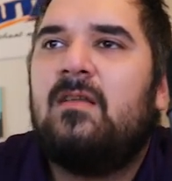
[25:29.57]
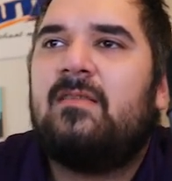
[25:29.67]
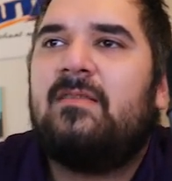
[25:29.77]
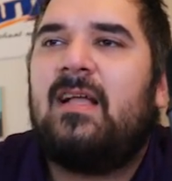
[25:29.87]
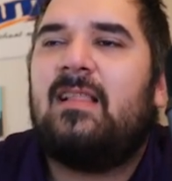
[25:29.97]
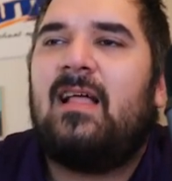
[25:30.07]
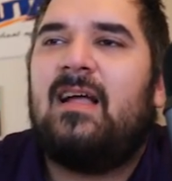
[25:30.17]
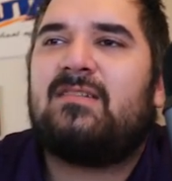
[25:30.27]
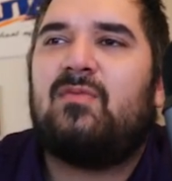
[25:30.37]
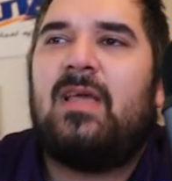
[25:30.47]

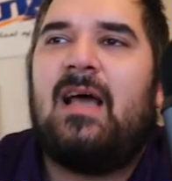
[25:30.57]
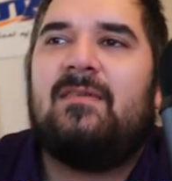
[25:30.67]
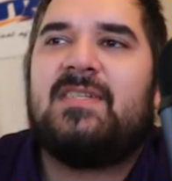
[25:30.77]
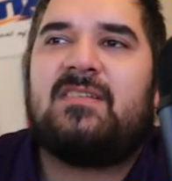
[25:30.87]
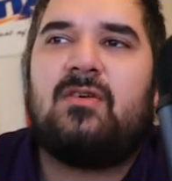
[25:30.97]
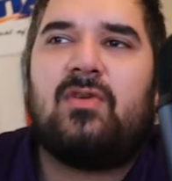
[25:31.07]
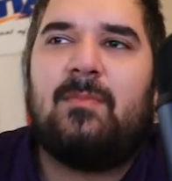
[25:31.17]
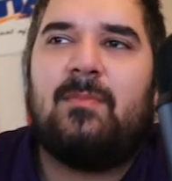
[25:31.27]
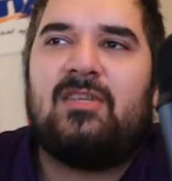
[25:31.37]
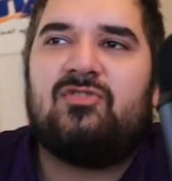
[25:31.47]
Last one we have is
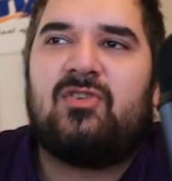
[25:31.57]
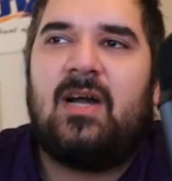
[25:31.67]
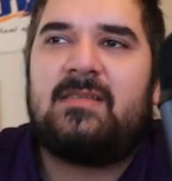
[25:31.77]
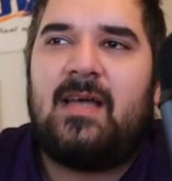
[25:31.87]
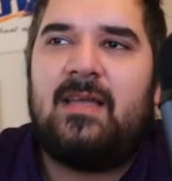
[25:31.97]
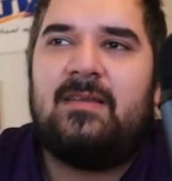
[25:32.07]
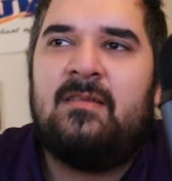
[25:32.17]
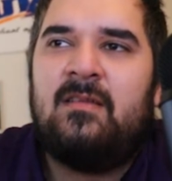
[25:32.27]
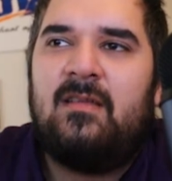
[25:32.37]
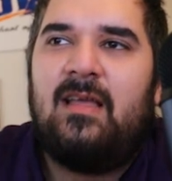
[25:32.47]
sodium hydroxide.
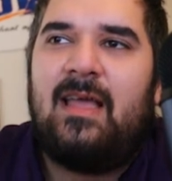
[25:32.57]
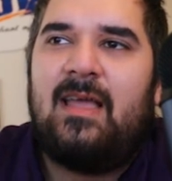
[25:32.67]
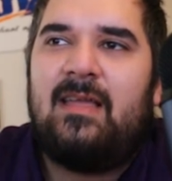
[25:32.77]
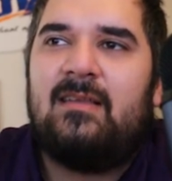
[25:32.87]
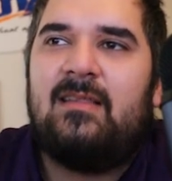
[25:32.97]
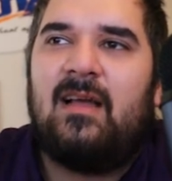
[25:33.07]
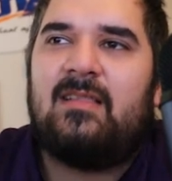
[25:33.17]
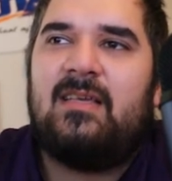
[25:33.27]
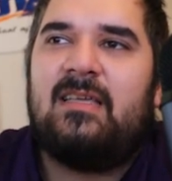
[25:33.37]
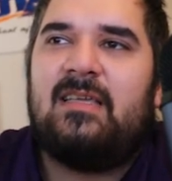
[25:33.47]
And
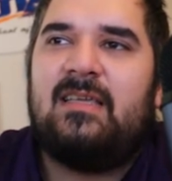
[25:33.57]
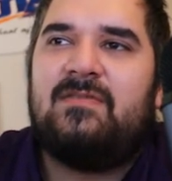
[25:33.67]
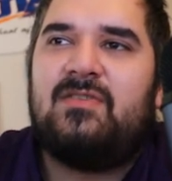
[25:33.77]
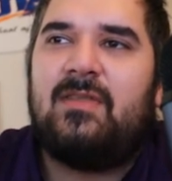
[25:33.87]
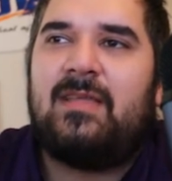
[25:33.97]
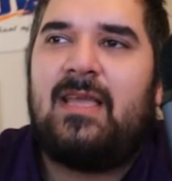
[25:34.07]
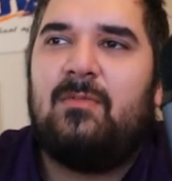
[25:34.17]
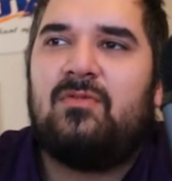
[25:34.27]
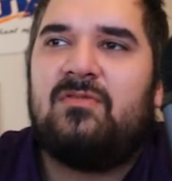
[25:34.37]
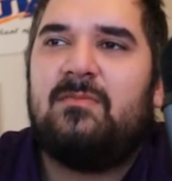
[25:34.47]
luckily it gives you the
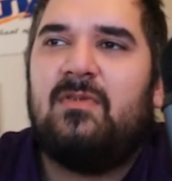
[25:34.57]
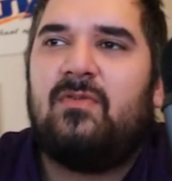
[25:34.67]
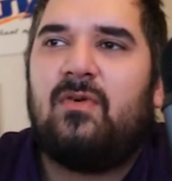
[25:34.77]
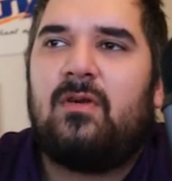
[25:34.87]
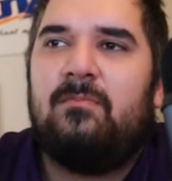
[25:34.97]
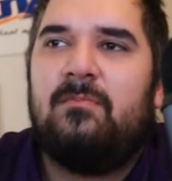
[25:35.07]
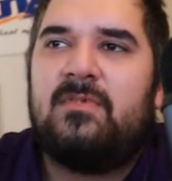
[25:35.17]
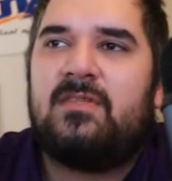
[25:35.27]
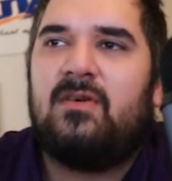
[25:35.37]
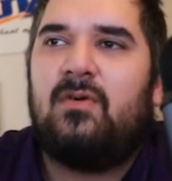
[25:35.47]
chemical symbol for them.
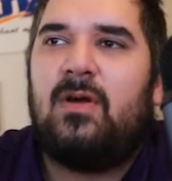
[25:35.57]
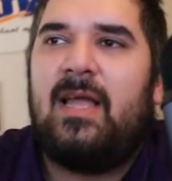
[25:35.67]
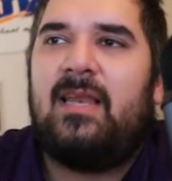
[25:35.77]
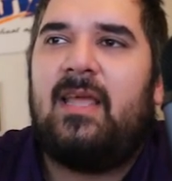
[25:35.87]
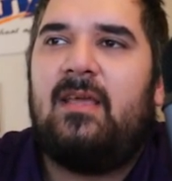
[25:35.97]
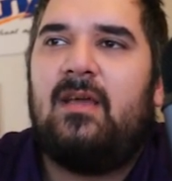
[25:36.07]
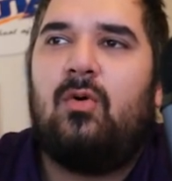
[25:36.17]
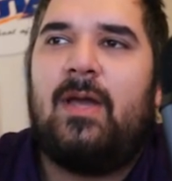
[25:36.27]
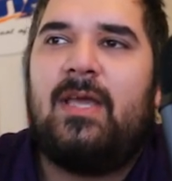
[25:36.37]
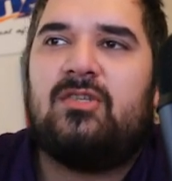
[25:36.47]
So
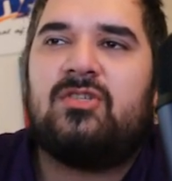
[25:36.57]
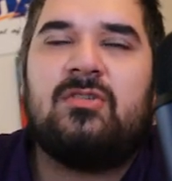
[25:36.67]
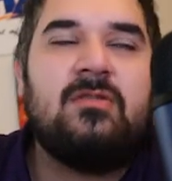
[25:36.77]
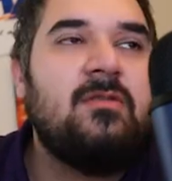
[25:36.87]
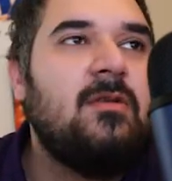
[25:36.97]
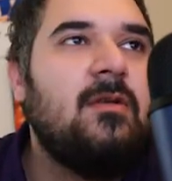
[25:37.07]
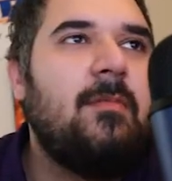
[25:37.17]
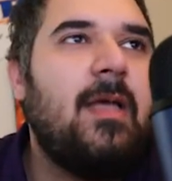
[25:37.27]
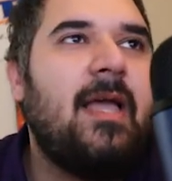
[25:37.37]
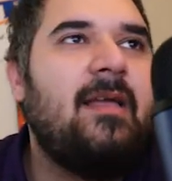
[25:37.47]
NaOH.
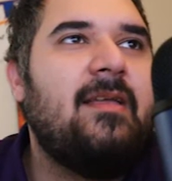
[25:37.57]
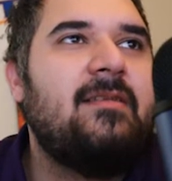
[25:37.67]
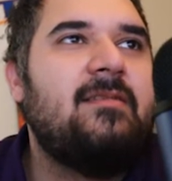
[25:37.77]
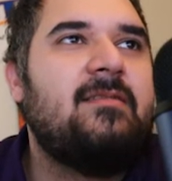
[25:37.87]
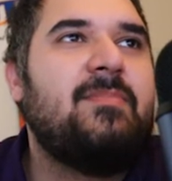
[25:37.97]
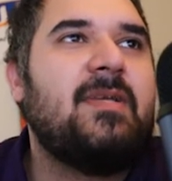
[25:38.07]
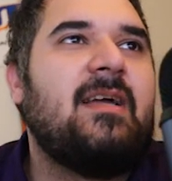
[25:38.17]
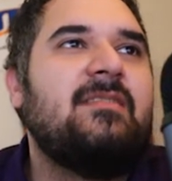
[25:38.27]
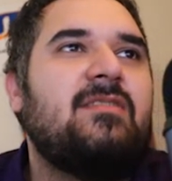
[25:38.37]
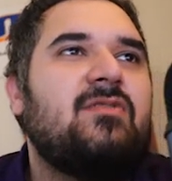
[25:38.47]
And
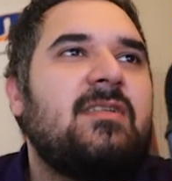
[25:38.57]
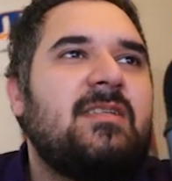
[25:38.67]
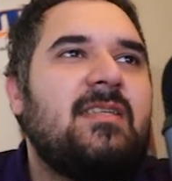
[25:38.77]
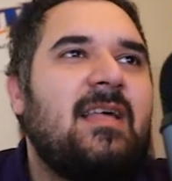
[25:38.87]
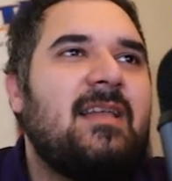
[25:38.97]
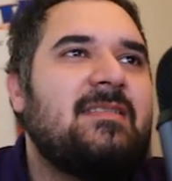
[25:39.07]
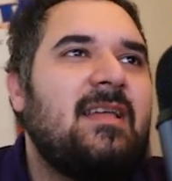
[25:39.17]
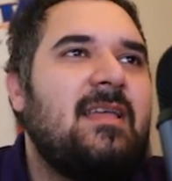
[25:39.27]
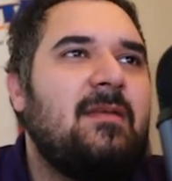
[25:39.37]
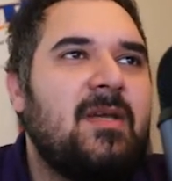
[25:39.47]
because you can see that it's
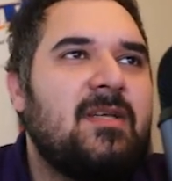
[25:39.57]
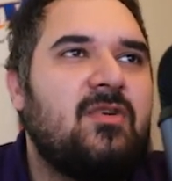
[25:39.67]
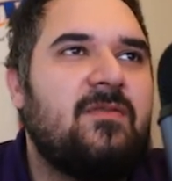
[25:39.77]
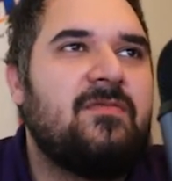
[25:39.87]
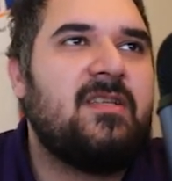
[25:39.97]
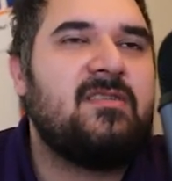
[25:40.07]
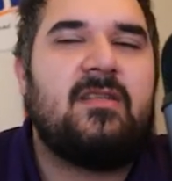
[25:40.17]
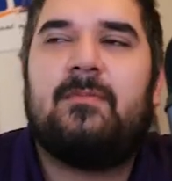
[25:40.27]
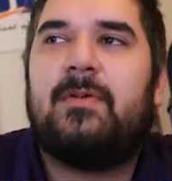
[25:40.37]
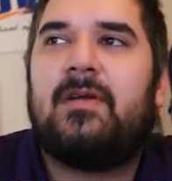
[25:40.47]
a mixture of things
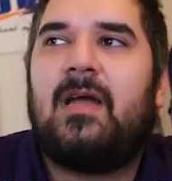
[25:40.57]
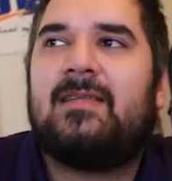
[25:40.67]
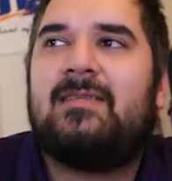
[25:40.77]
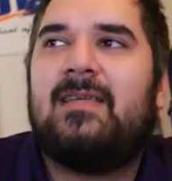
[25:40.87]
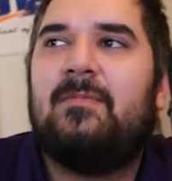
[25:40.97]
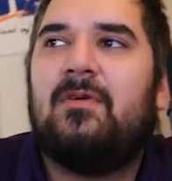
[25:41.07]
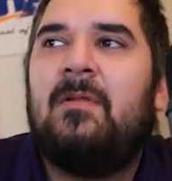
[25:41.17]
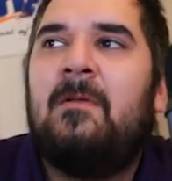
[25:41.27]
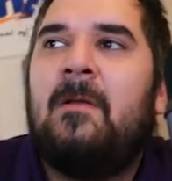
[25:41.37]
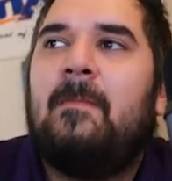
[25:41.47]
on the periodic
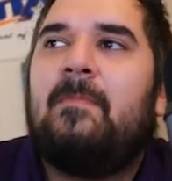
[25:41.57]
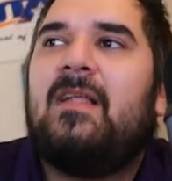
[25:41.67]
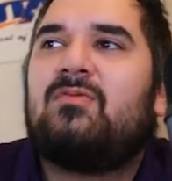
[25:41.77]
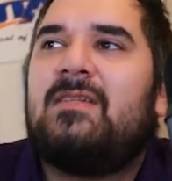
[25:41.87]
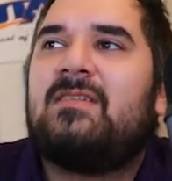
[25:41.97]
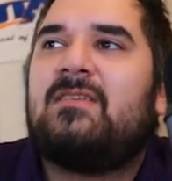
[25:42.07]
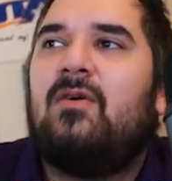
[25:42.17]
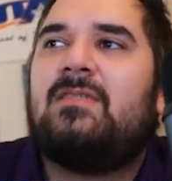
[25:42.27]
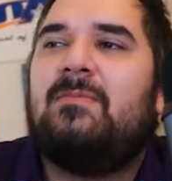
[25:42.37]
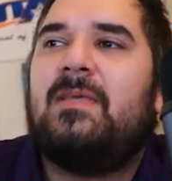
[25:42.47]
table, this one is
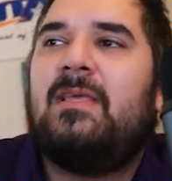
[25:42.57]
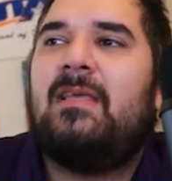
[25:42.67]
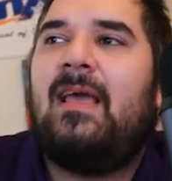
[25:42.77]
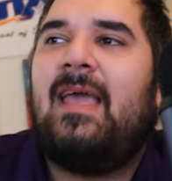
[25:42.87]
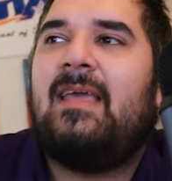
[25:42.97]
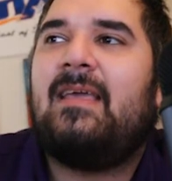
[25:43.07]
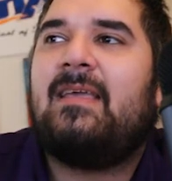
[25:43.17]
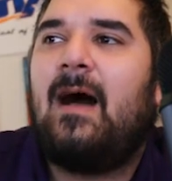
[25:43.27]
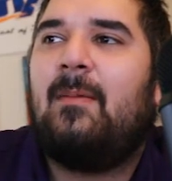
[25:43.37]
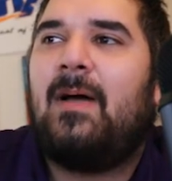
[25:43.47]
going to be a
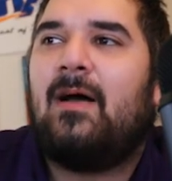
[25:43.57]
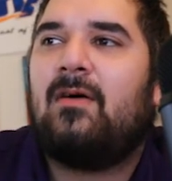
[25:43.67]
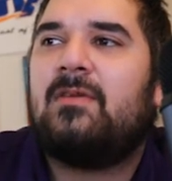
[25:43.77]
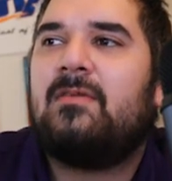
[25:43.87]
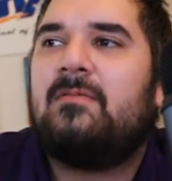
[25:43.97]
compound.